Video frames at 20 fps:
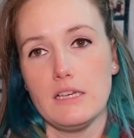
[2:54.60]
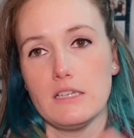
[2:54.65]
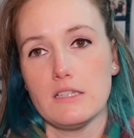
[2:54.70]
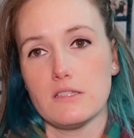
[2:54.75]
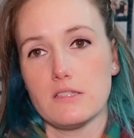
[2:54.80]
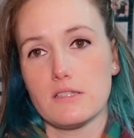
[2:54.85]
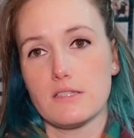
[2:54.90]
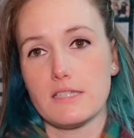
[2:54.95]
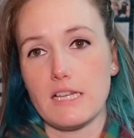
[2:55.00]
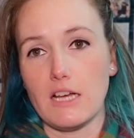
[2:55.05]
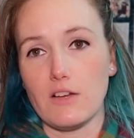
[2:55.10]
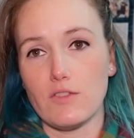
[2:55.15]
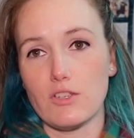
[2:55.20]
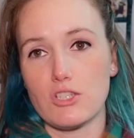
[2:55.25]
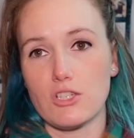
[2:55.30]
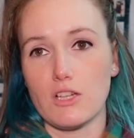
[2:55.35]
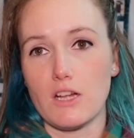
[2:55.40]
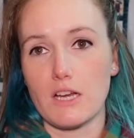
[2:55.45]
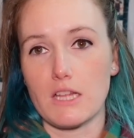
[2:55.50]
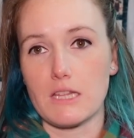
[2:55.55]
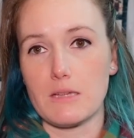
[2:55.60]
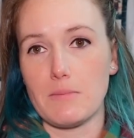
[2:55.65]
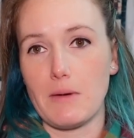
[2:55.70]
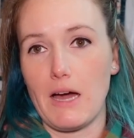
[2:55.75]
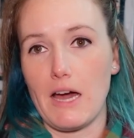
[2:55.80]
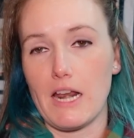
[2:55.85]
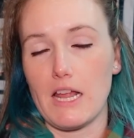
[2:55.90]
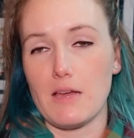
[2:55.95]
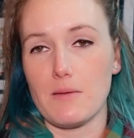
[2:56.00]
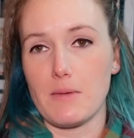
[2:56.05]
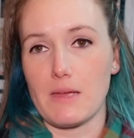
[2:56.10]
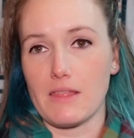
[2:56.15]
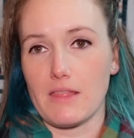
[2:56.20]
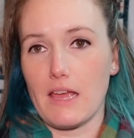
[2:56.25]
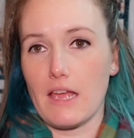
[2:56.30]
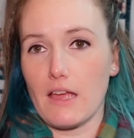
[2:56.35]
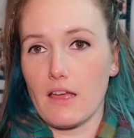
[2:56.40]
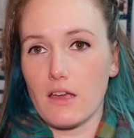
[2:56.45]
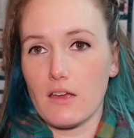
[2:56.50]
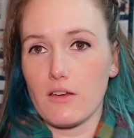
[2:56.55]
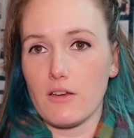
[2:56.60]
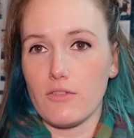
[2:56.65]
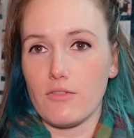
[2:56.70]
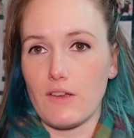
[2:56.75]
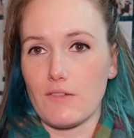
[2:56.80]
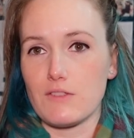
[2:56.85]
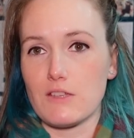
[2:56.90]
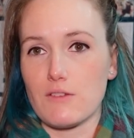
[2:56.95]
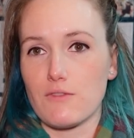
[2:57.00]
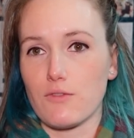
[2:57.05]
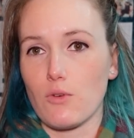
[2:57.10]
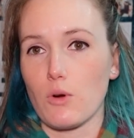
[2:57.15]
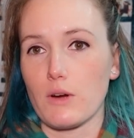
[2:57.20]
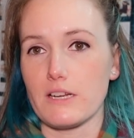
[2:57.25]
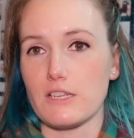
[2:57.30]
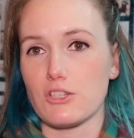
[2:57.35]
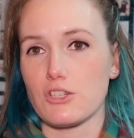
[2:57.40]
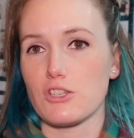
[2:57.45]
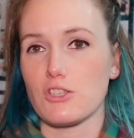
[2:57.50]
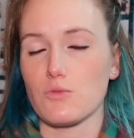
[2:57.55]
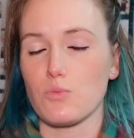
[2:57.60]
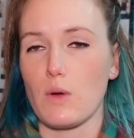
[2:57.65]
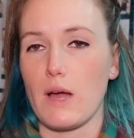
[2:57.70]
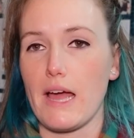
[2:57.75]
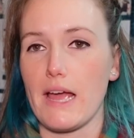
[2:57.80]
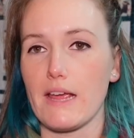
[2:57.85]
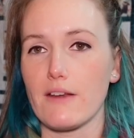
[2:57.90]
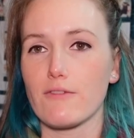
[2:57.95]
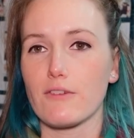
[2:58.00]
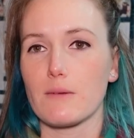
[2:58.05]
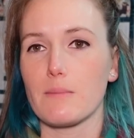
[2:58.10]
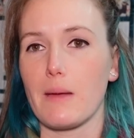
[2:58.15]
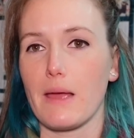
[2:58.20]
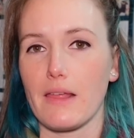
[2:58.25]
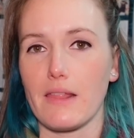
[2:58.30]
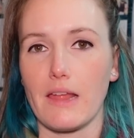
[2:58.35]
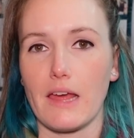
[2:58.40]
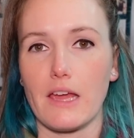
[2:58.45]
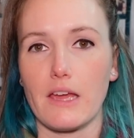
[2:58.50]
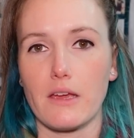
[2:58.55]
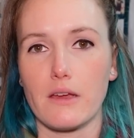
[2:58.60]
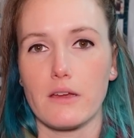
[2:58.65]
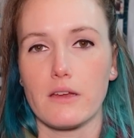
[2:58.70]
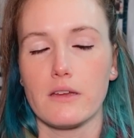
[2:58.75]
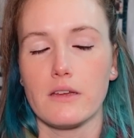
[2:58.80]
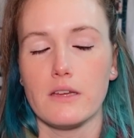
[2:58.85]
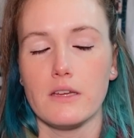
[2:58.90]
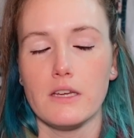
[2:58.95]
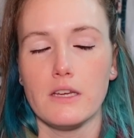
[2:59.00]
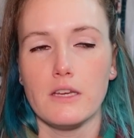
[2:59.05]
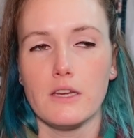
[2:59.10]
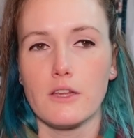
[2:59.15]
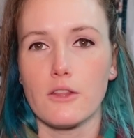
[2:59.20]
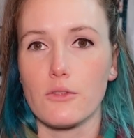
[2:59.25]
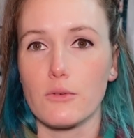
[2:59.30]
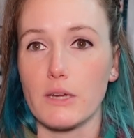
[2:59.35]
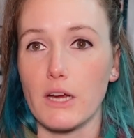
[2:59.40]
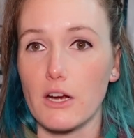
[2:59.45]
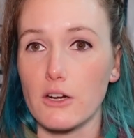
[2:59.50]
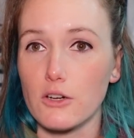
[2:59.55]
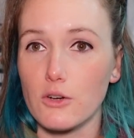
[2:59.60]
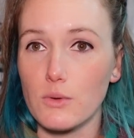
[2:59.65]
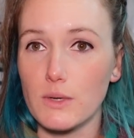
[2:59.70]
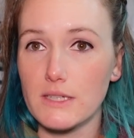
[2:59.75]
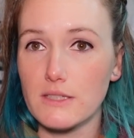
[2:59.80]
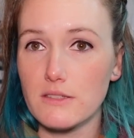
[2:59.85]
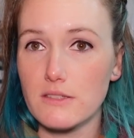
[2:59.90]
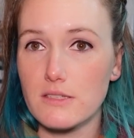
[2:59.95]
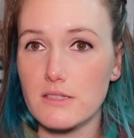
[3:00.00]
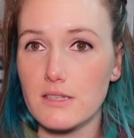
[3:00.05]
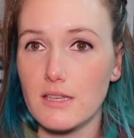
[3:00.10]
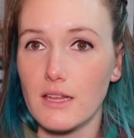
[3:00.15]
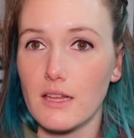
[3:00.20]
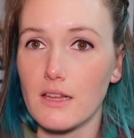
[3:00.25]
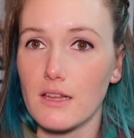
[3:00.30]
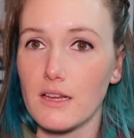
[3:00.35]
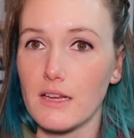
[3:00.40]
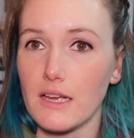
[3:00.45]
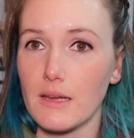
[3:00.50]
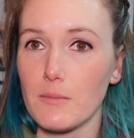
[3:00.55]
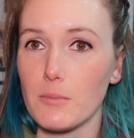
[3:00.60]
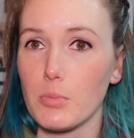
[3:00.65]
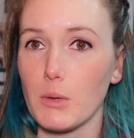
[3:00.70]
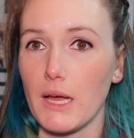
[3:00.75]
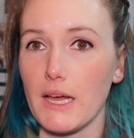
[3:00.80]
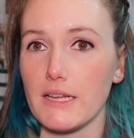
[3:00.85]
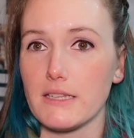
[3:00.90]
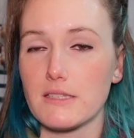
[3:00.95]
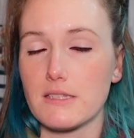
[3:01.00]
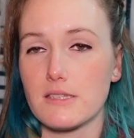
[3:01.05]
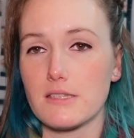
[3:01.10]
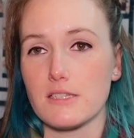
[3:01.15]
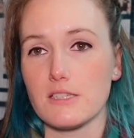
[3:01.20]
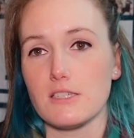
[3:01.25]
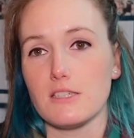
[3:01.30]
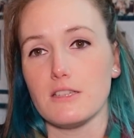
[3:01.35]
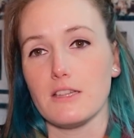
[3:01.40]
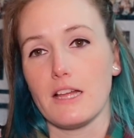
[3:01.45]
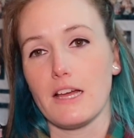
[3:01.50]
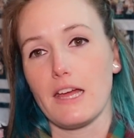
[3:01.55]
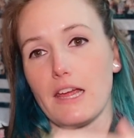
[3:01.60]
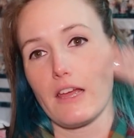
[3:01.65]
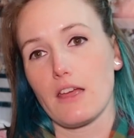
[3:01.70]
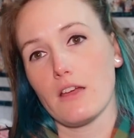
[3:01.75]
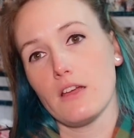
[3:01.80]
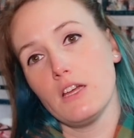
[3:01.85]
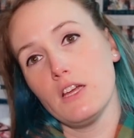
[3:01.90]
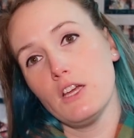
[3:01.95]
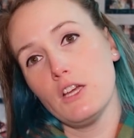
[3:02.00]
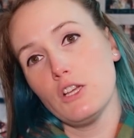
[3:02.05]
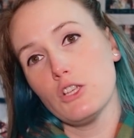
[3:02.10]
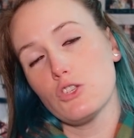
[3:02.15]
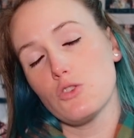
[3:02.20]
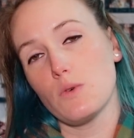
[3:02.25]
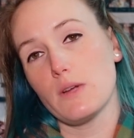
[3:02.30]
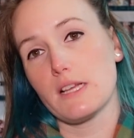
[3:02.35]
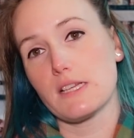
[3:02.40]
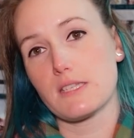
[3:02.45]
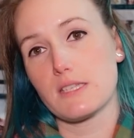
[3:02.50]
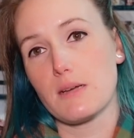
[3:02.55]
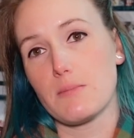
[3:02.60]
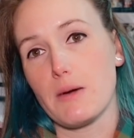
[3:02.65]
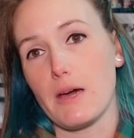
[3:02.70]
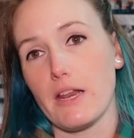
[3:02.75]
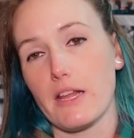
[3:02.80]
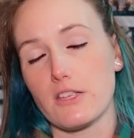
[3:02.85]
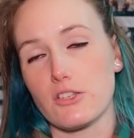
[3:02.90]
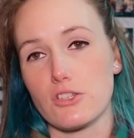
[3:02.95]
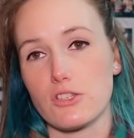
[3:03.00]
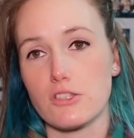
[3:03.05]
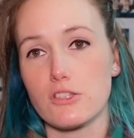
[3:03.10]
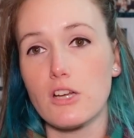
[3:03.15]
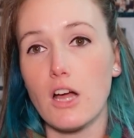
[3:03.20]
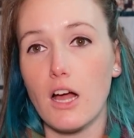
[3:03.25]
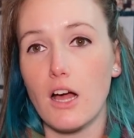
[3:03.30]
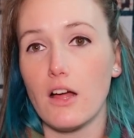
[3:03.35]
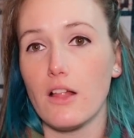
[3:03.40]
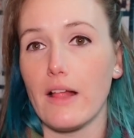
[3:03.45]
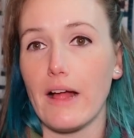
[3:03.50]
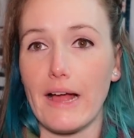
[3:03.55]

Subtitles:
selvage along the bottom and like 54 inches wide from my like 3-yard quilts, but still like 20 some odd inches tall,